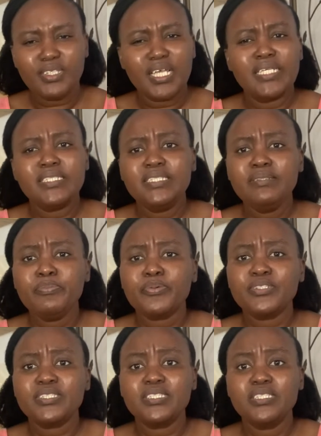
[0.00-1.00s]
I didn't
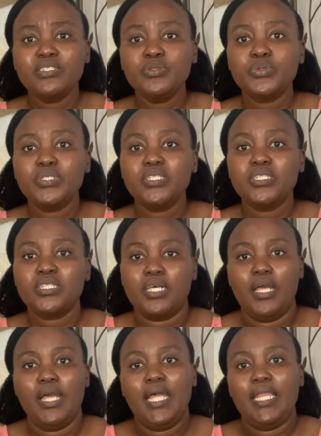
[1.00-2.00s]
proceed with
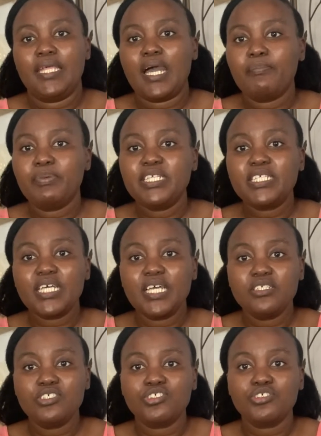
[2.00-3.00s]
the
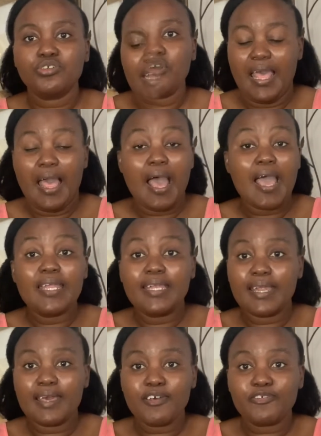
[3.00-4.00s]
application. I
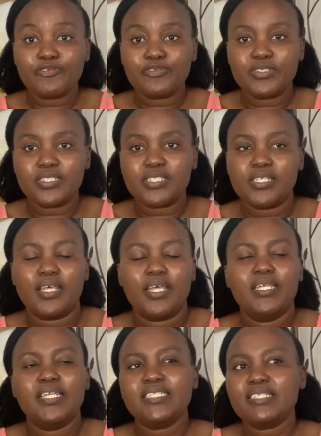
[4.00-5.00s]
left.
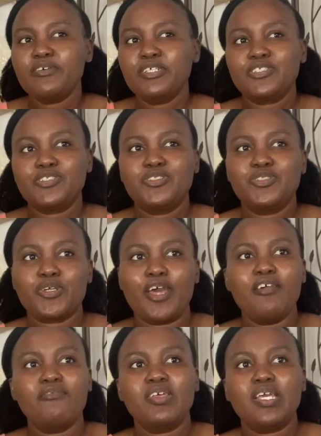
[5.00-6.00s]
And as I was
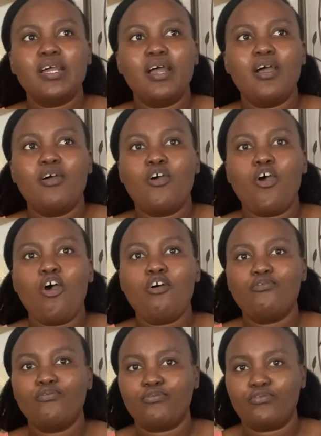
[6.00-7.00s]
driving
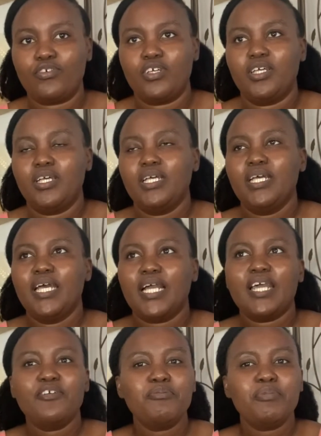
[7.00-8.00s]
off, I
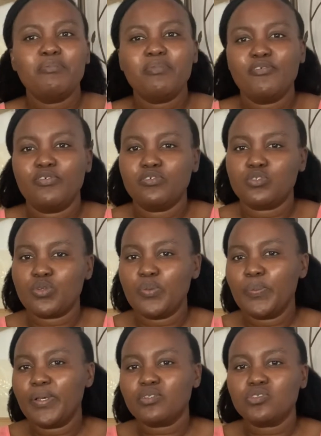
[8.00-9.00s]
can't remember if I was
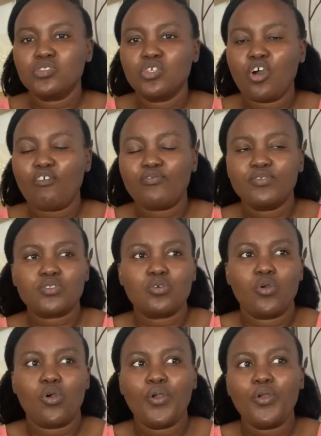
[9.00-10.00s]
going back to the office or
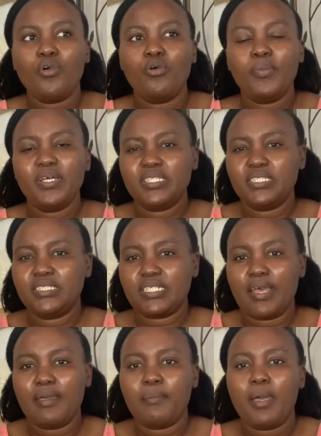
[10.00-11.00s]
going home at the
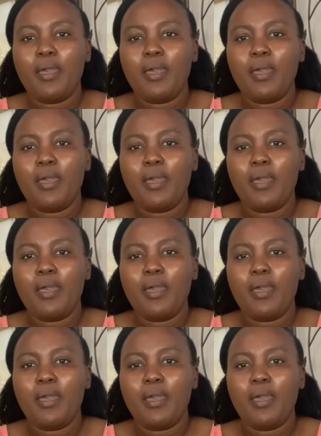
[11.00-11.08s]
time,